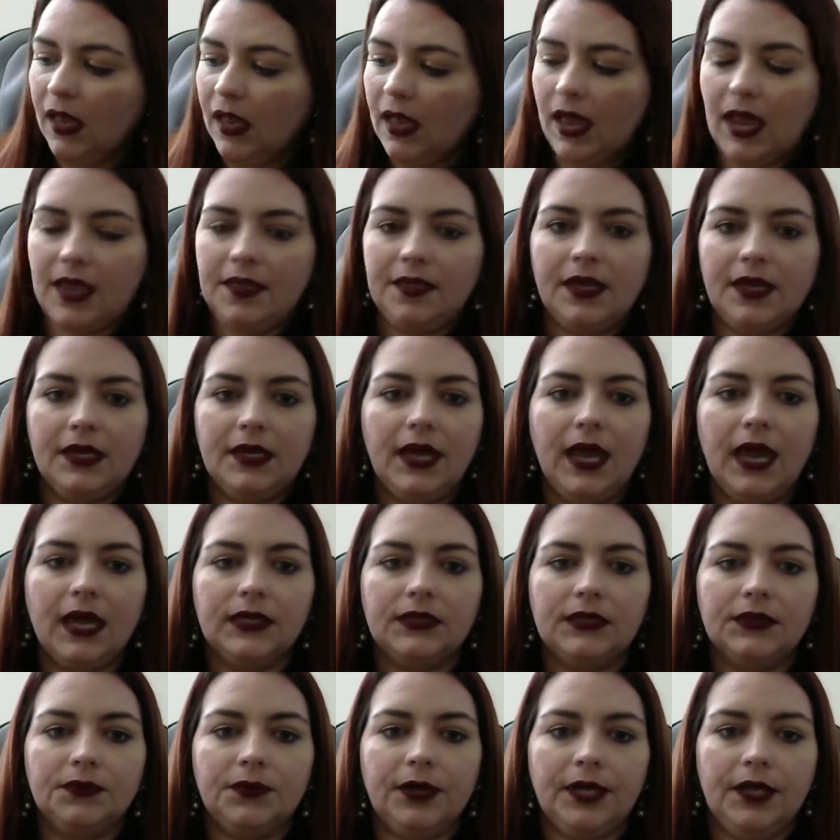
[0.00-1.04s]
And then it
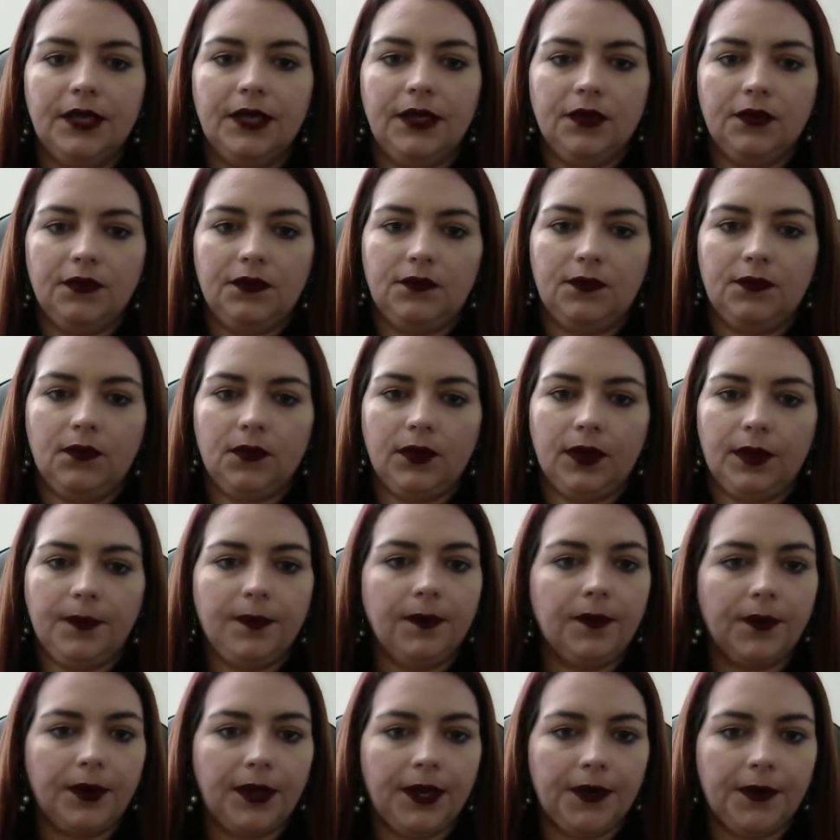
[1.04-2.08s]
has right here for
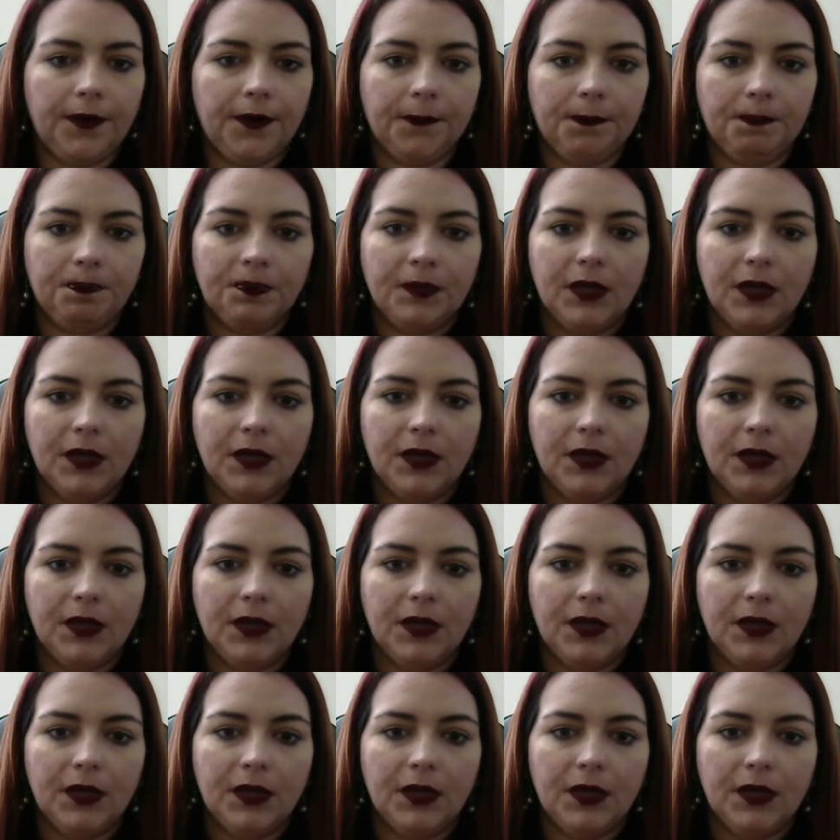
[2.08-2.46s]
prayer.